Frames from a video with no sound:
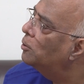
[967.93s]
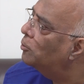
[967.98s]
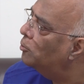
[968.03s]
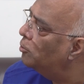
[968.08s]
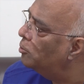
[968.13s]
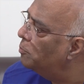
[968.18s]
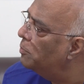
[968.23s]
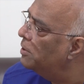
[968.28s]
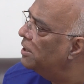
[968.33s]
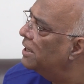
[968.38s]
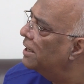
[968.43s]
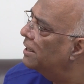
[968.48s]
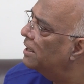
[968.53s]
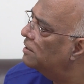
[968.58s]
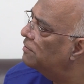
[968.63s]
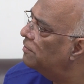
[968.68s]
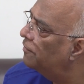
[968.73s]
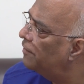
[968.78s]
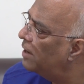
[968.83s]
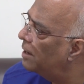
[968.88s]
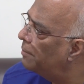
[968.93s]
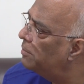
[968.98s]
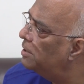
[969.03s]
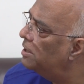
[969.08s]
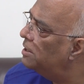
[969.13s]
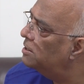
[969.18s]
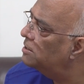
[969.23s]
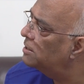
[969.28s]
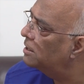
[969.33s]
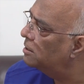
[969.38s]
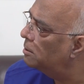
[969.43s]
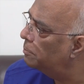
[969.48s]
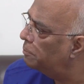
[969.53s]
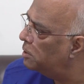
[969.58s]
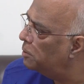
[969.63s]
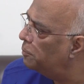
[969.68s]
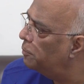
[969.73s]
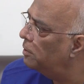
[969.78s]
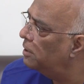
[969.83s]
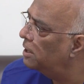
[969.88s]
could be, and as the families and the
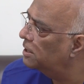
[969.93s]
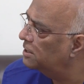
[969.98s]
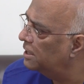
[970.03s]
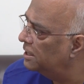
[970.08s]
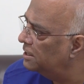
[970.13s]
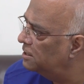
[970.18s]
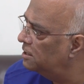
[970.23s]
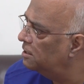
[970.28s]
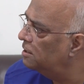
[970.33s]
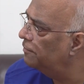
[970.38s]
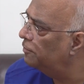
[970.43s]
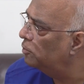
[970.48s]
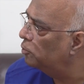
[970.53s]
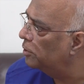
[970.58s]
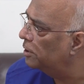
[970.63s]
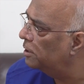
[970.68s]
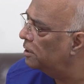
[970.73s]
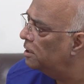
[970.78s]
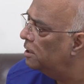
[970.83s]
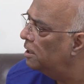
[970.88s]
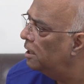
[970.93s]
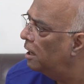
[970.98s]
people are sensitive to it,